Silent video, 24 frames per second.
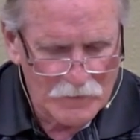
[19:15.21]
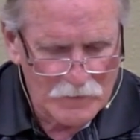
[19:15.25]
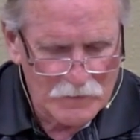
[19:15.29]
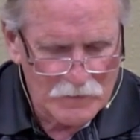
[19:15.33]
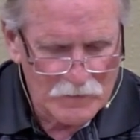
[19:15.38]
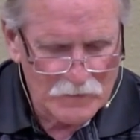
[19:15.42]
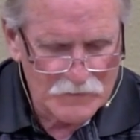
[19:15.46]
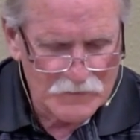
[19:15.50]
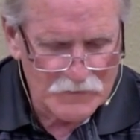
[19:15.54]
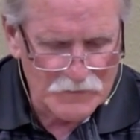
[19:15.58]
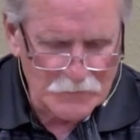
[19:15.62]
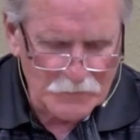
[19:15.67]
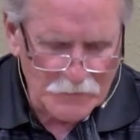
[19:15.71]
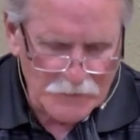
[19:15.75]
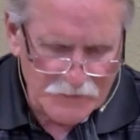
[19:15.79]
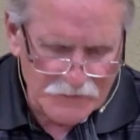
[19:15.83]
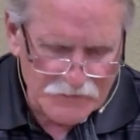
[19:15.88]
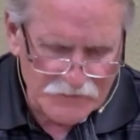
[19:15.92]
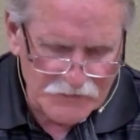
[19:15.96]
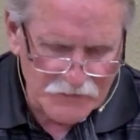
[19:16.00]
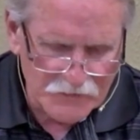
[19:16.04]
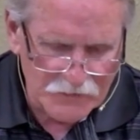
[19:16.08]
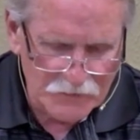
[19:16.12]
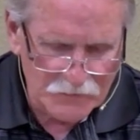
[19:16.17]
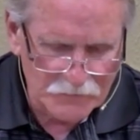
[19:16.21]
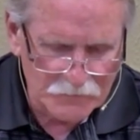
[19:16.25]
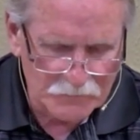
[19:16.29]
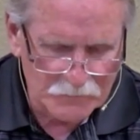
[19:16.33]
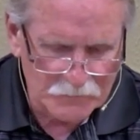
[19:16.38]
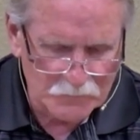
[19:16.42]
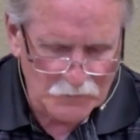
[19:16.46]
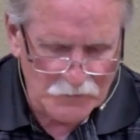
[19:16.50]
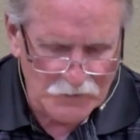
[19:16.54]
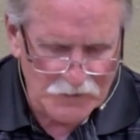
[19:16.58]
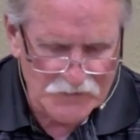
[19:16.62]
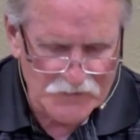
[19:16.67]
So Asa
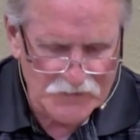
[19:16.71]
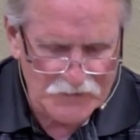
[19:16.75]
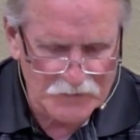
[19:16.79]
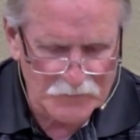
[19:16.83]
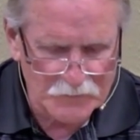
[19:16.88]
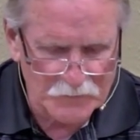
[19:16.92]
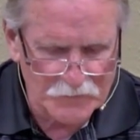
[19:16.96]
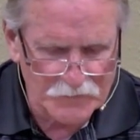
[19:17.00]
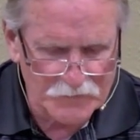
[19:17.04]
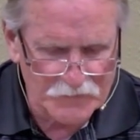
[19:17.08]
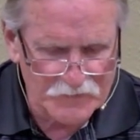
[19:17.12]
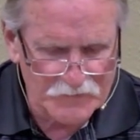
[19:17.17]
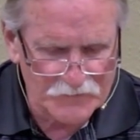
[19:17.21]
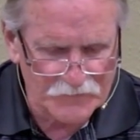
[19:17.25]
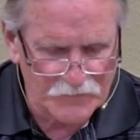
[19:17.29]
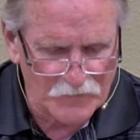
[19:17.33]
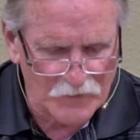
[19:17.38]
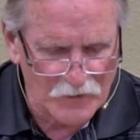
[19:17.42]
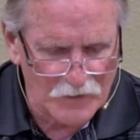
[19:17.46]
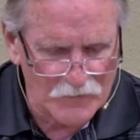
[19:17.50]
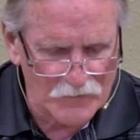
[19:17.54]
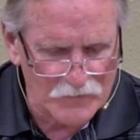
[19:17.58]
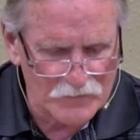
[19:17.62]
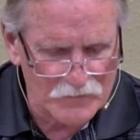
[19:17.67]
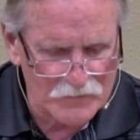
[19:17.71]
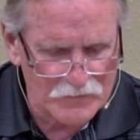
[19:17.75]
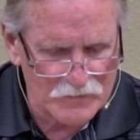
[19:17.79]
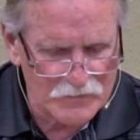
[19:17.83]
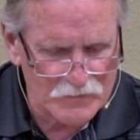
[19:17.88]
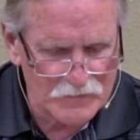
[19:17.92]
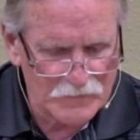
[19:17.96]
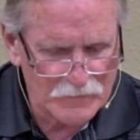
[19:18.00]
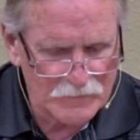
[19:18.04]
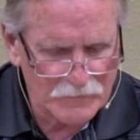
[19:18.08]
rested with his fathers